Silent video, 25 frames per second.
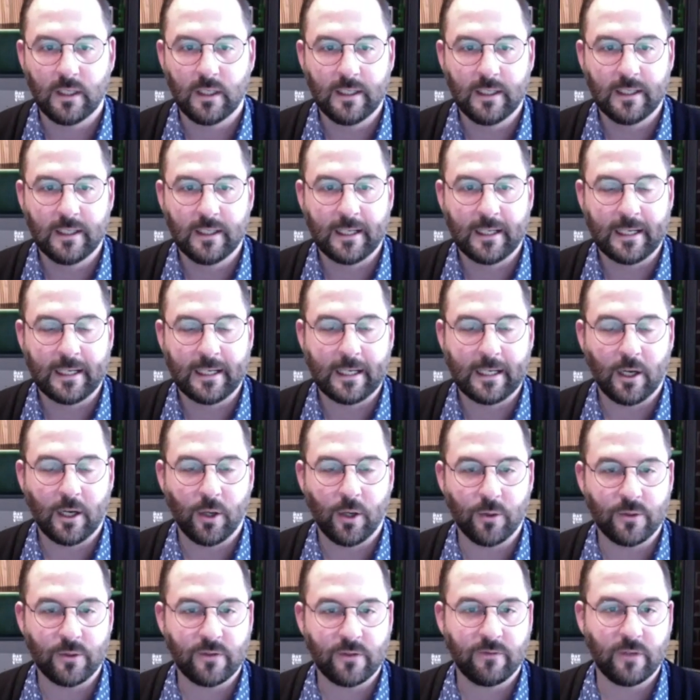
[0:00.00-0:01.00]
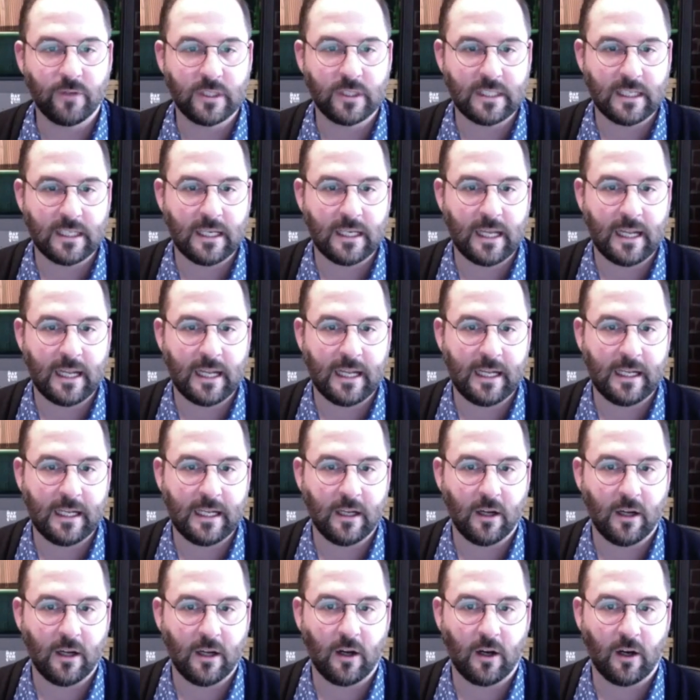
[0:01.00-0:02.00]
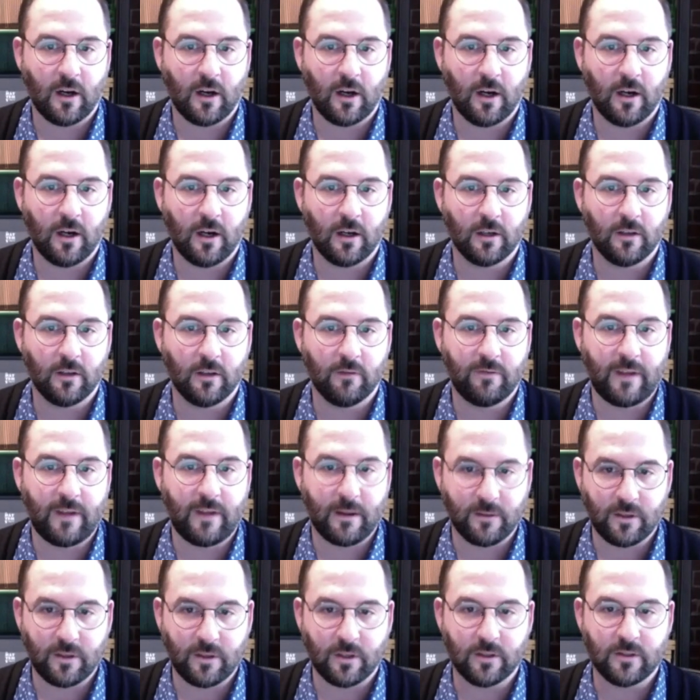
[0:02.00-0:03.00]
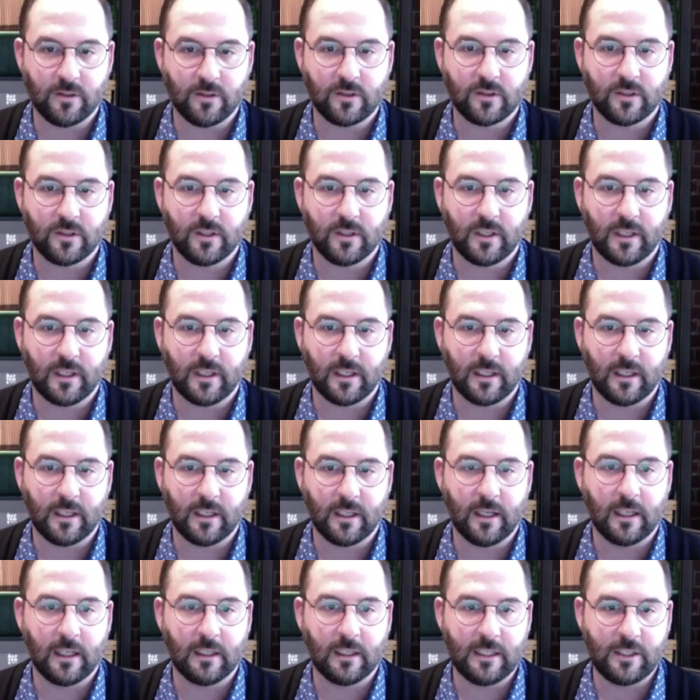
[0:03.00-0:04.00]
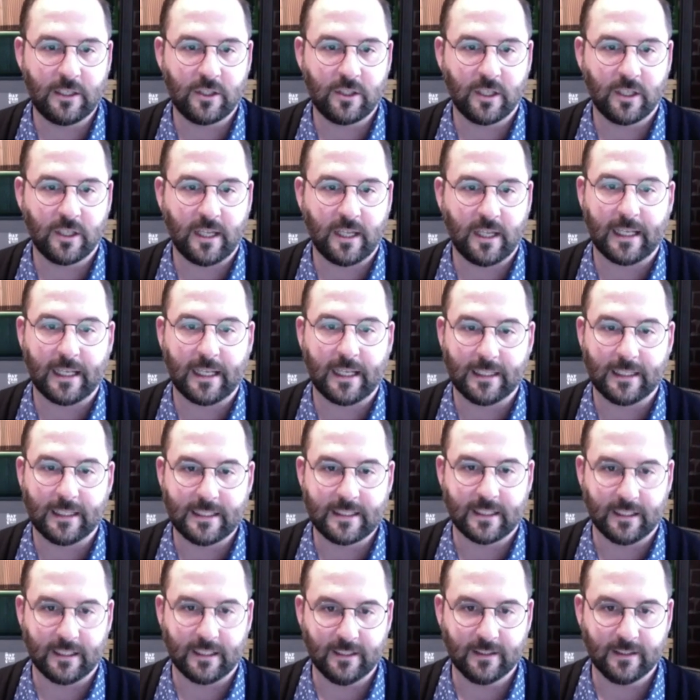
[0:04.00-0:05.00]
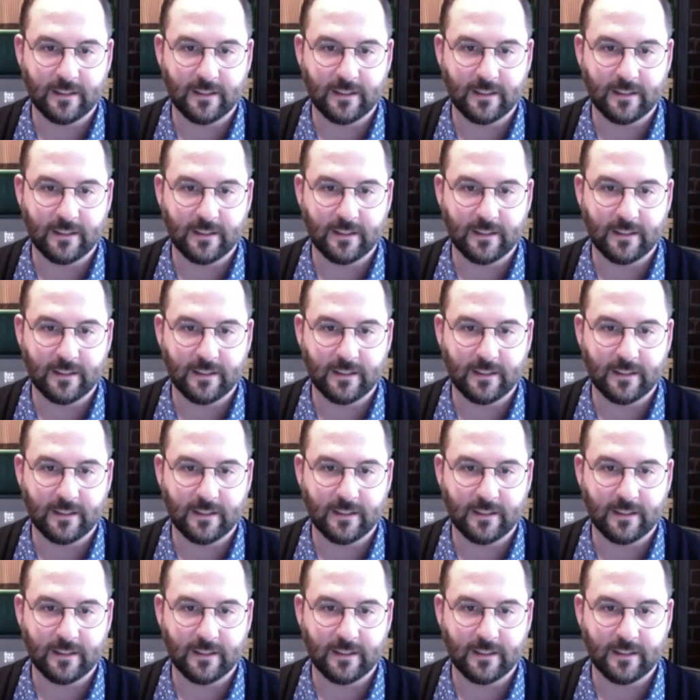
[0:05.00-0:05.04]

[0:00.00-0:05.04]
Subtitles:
Hosts for today are founders Alicia and Alyssa.